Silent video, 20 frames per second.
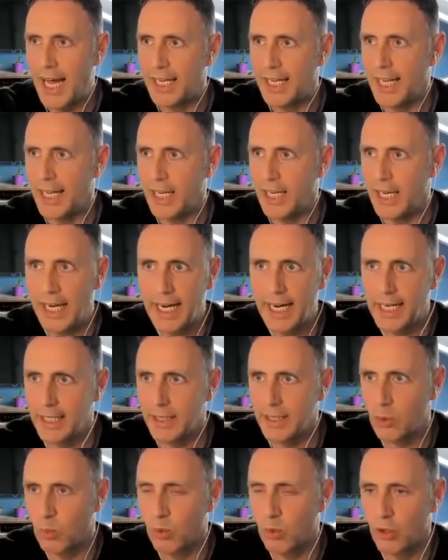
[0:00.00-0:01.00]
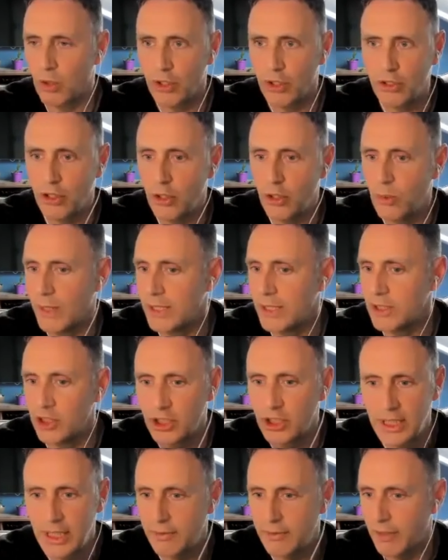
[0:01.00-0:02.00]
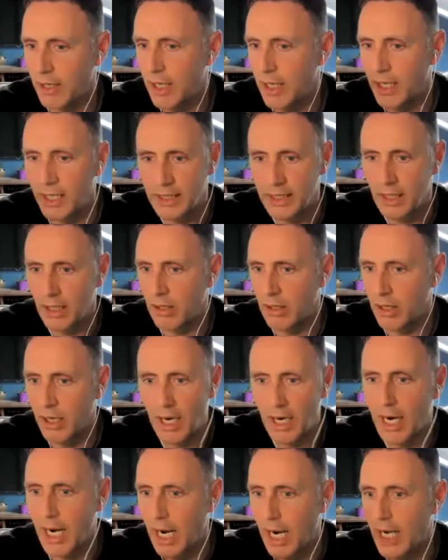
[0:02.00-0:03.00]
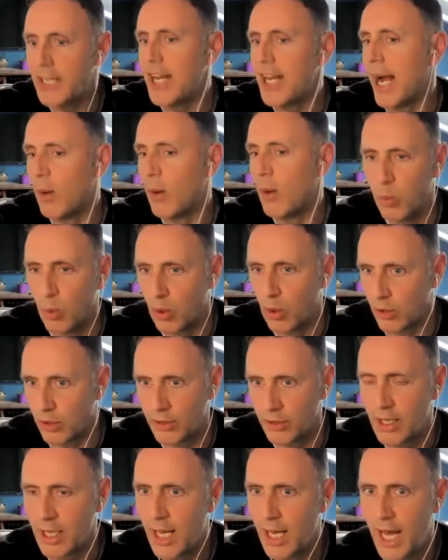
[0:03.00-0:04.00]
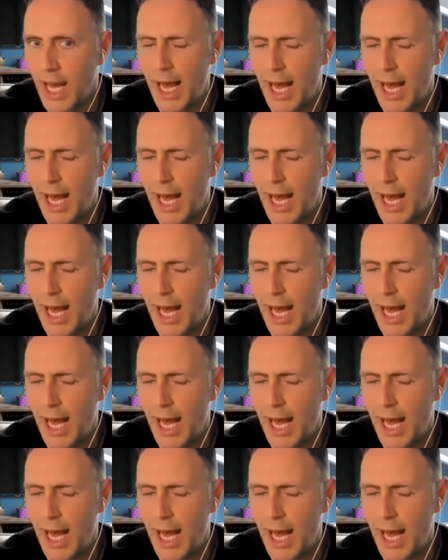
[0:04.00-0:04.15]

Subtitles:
And then I heard the word, you and Shiva are now one.